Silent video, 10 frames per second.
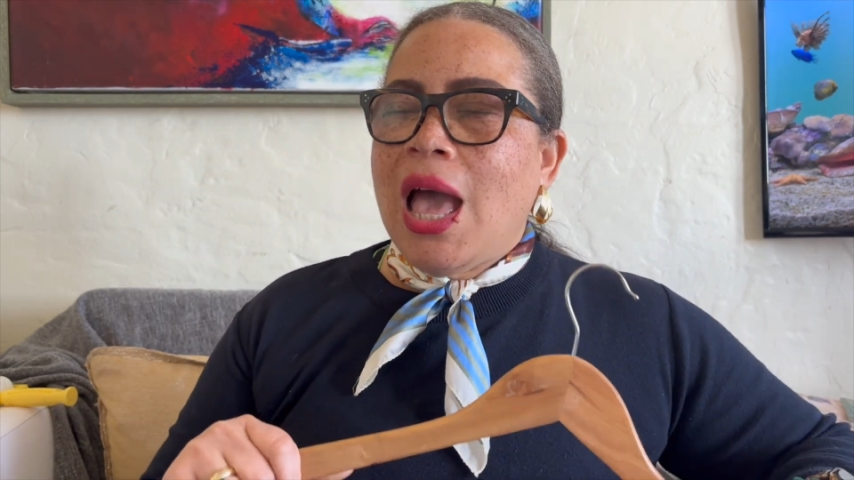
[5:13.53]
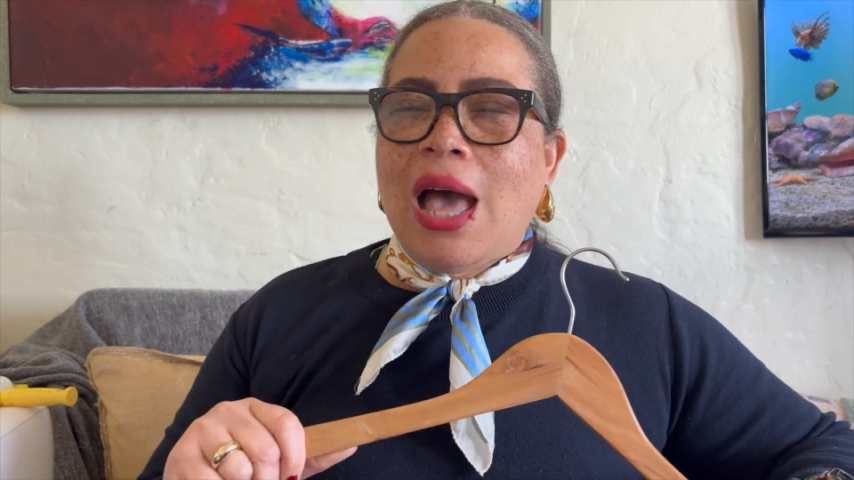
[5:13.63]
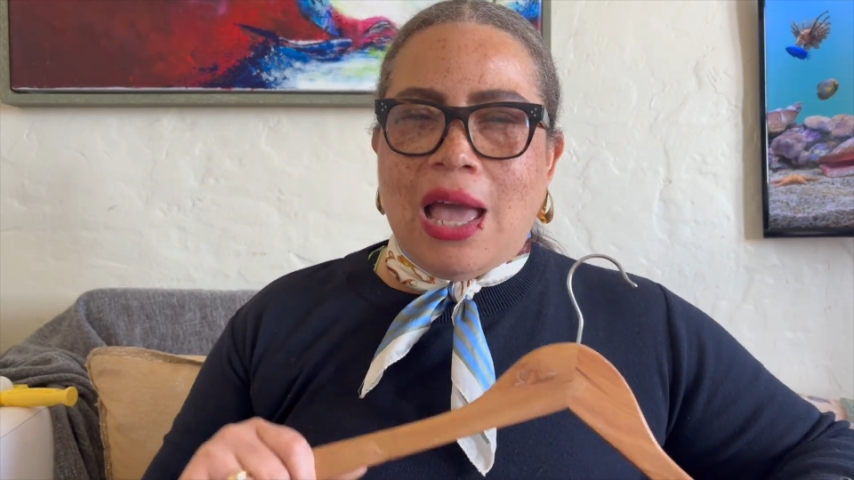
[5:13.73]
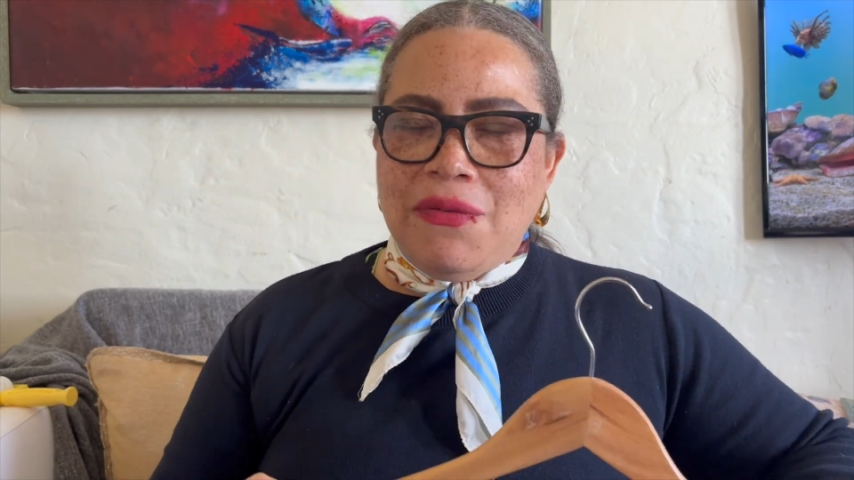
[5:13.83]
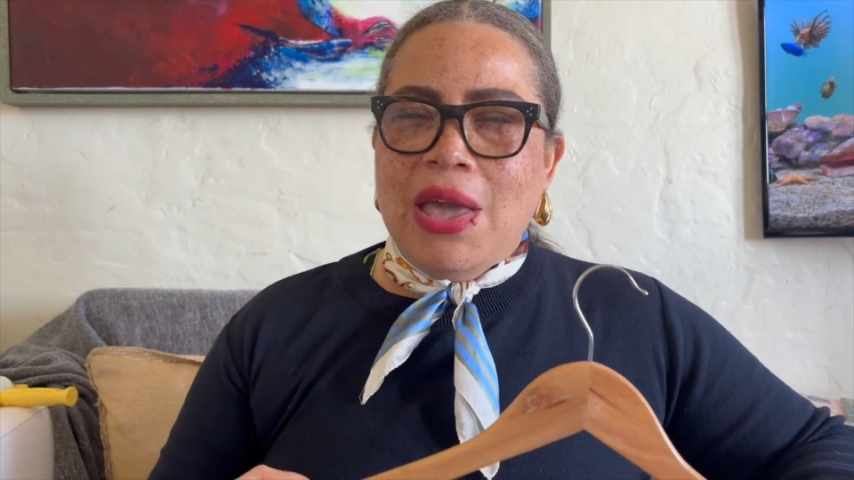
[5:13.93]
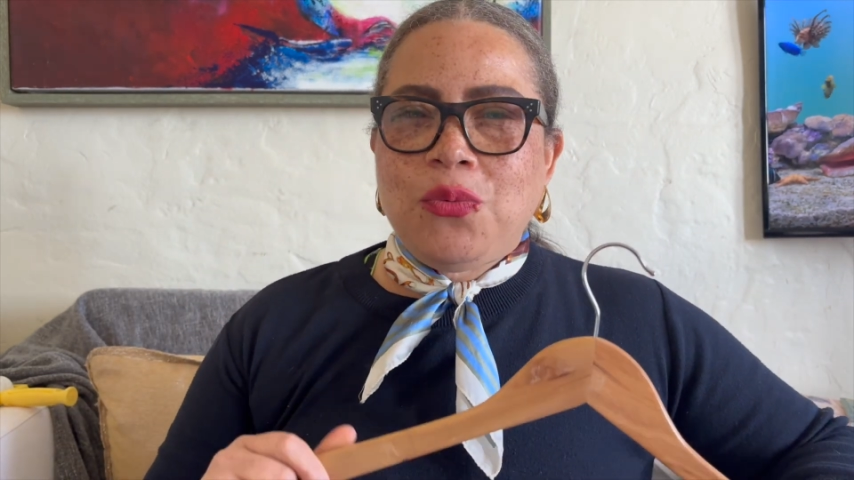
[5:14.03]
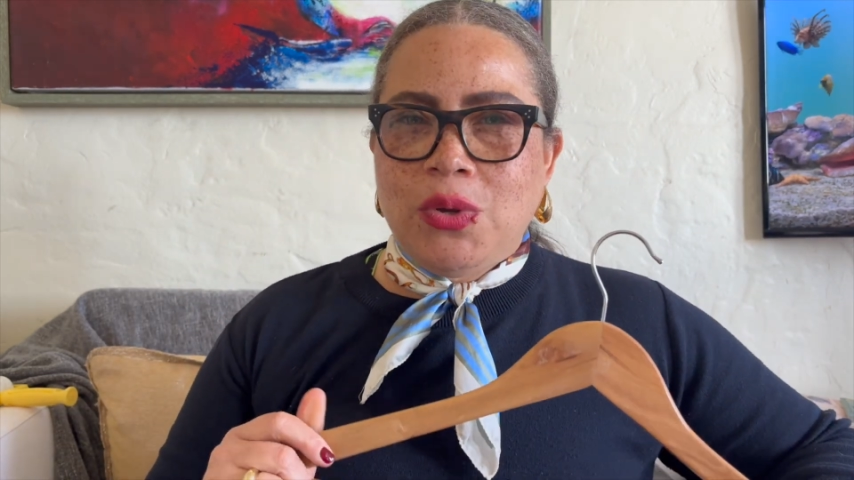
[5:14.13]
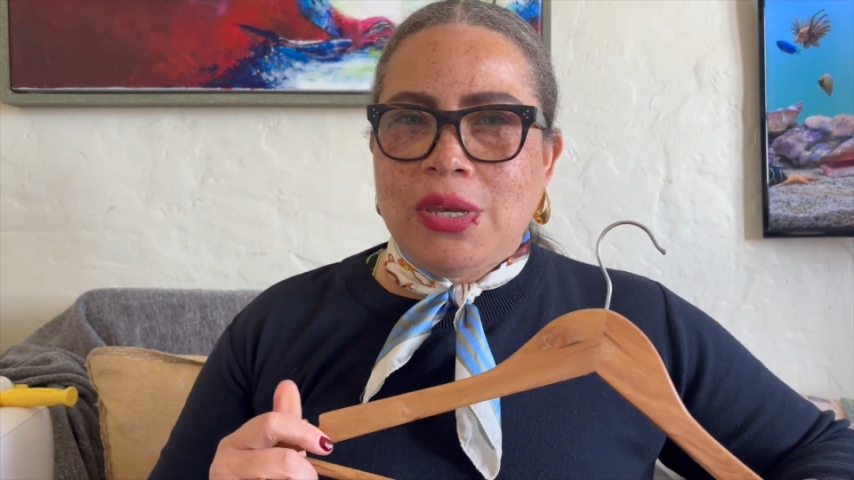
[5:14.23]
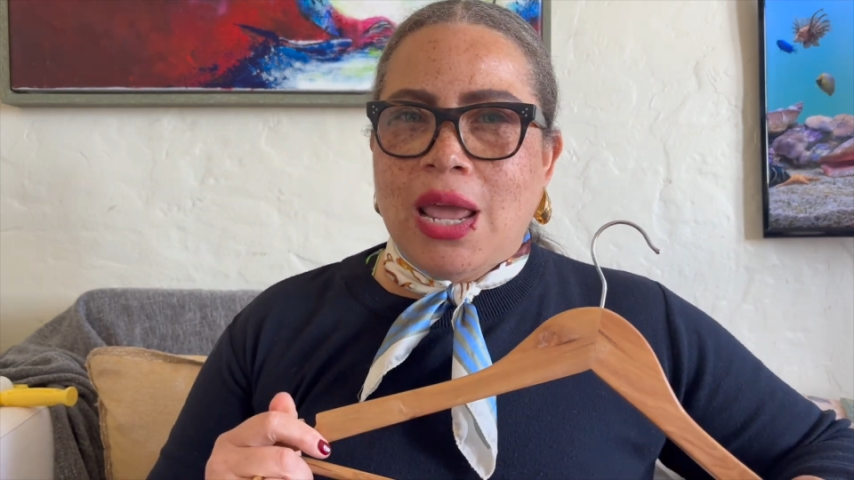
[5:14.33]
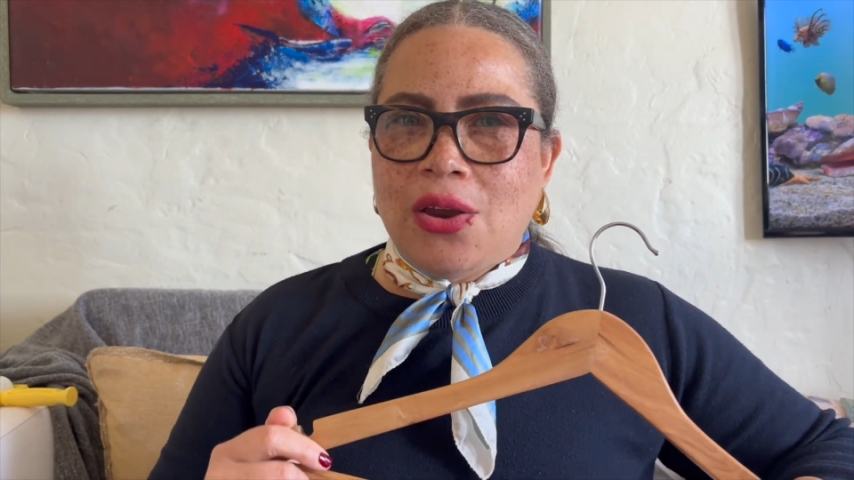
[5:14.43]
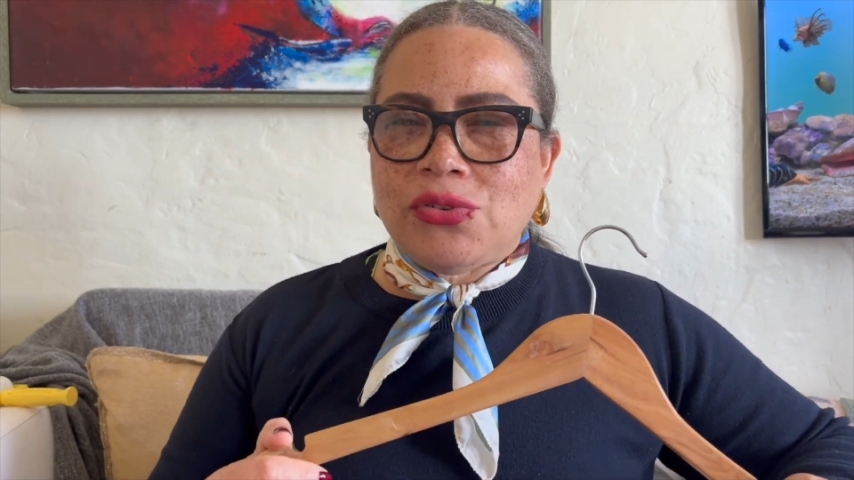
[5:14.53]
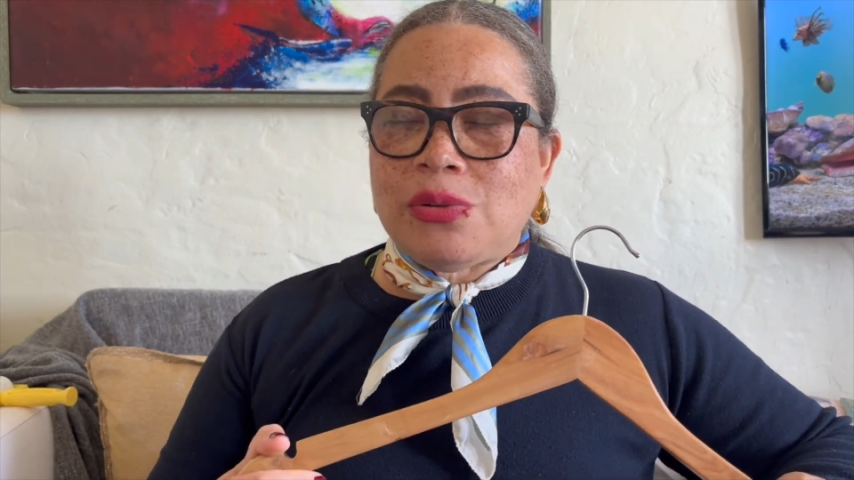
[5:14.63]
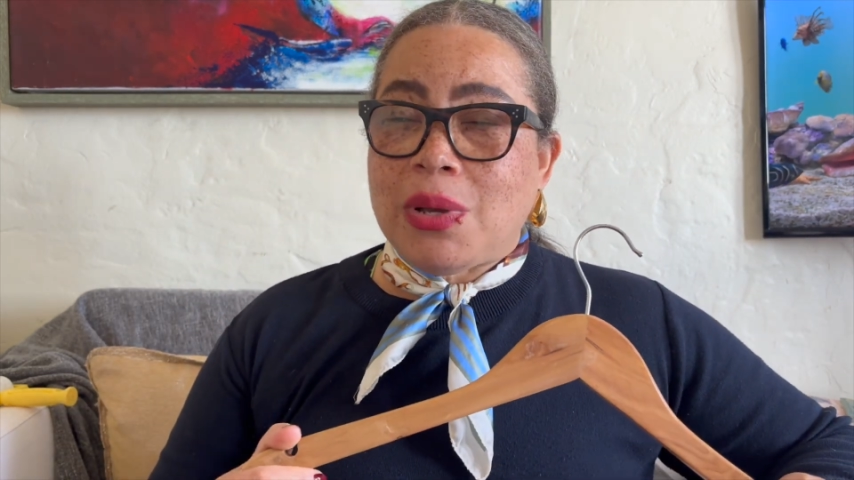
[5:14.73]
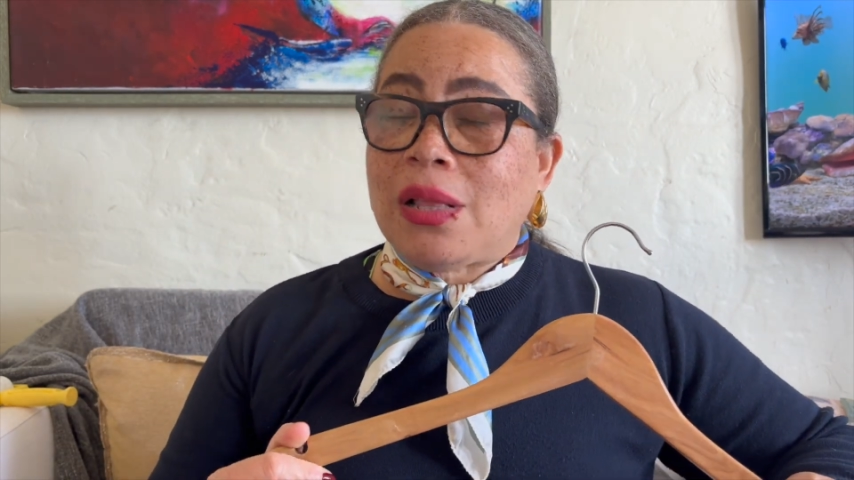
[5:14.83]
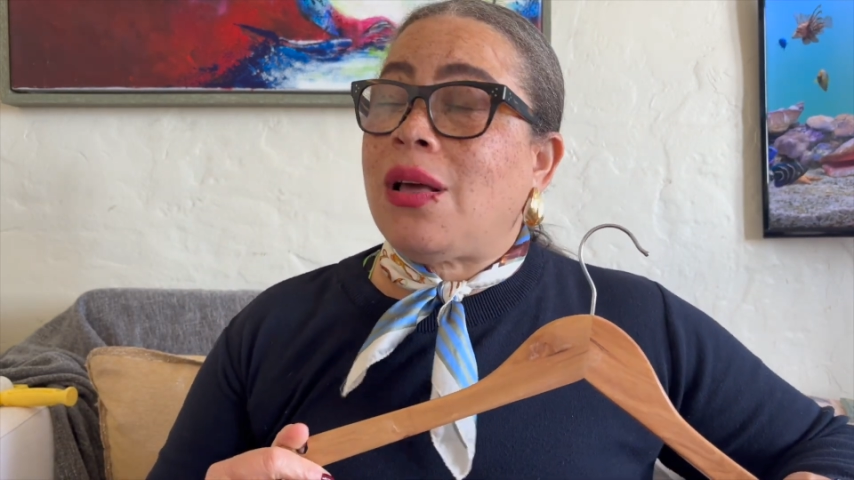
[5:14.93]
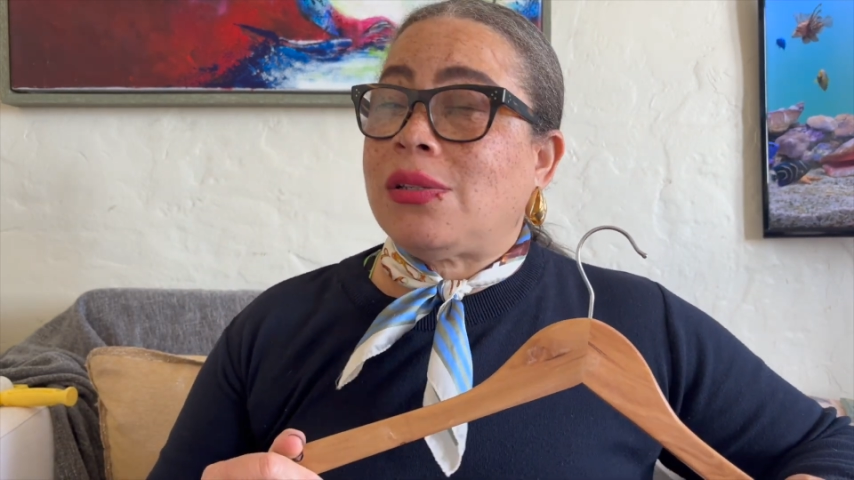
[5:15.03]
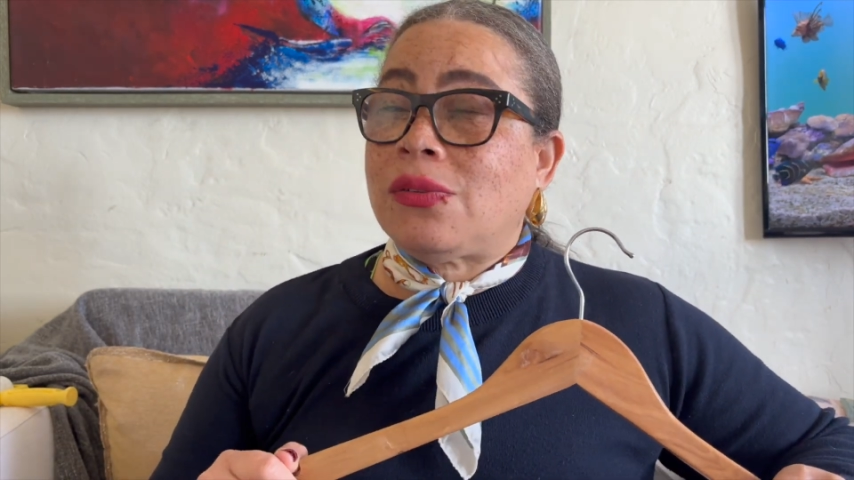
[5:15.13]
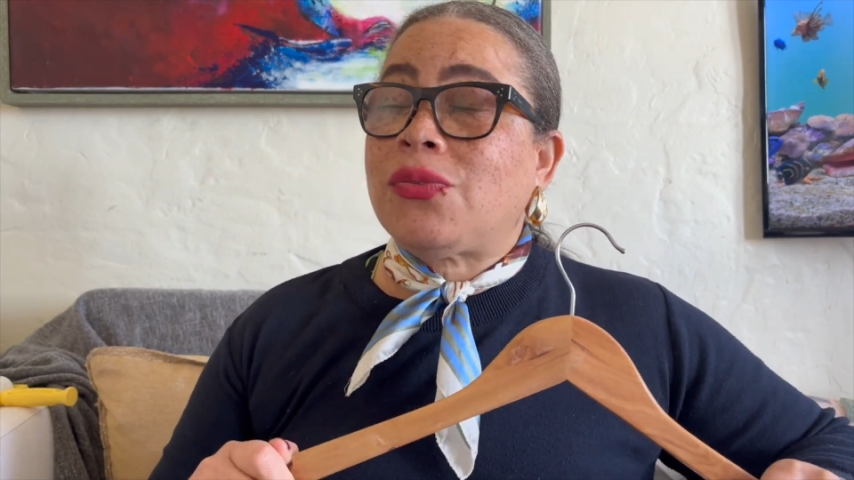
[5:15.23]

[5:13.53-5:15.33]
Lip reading: I've had wooden hangers in my closet